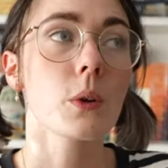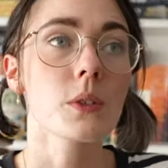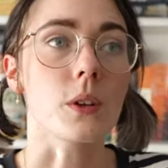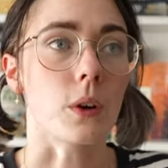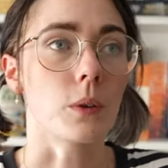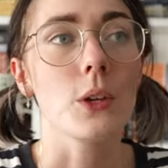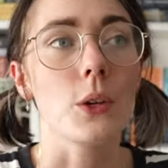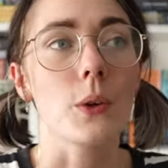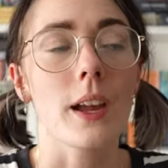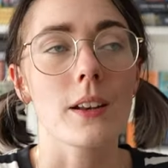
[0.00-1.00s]
but also
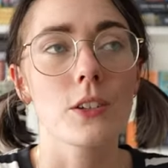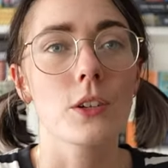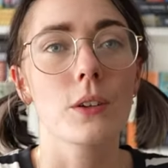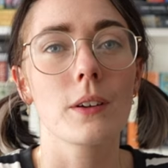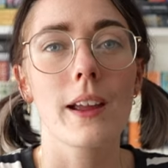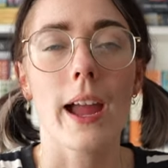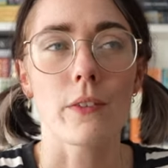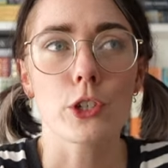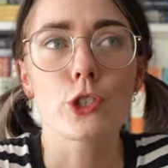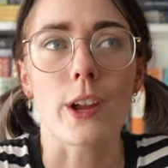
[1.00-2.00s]
you get to
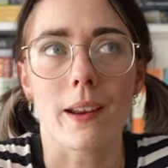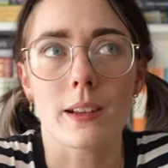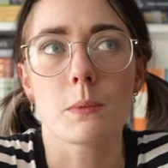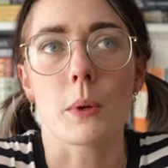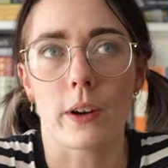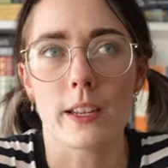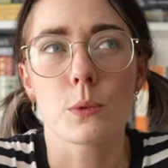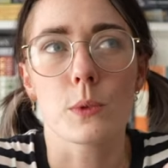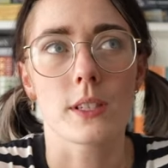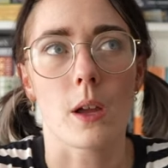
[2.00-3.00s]
have a shared
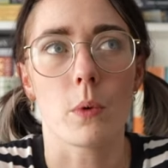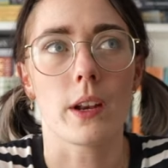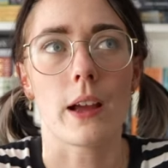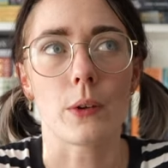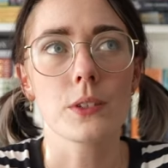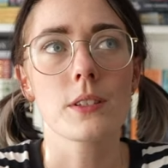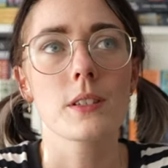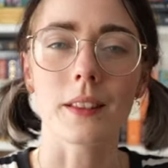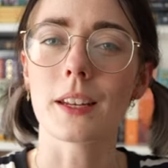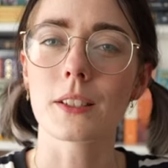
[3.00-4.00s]
experience with someone else
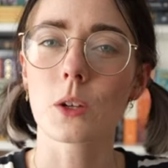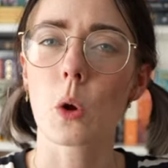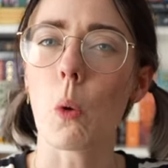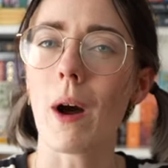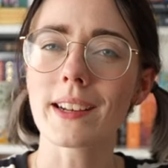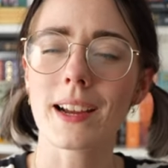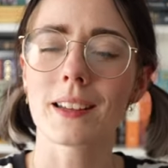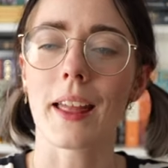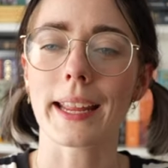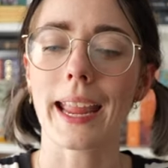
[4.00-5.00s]
that is quite
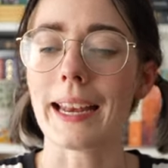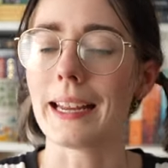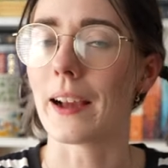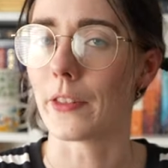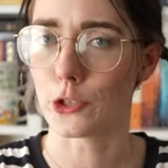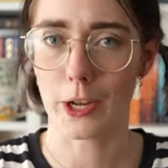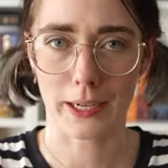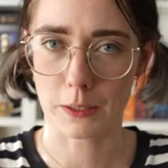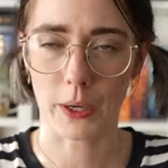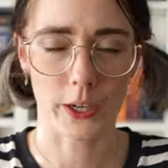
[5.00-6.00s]
unlike any other shared
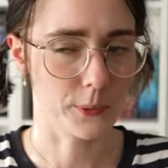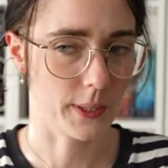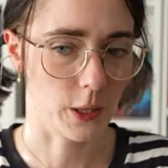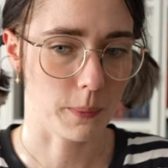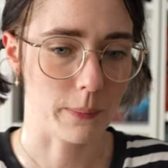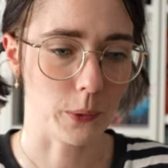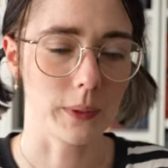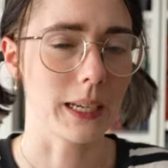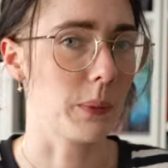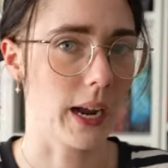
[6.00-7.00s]
experience with other people,
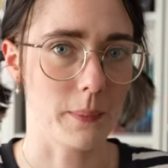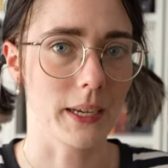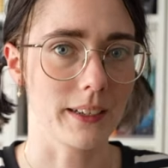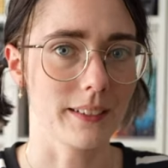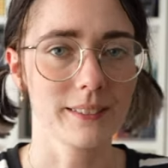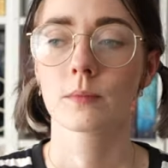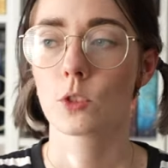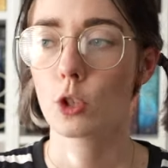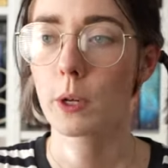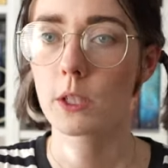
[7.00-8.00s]
in my opinion.
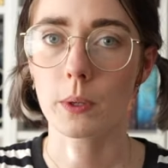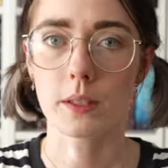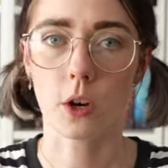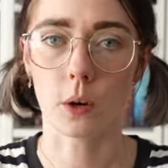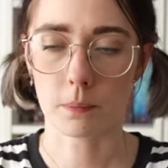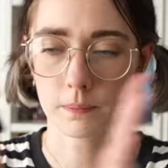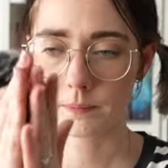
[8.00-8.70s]
Two birds, one stone.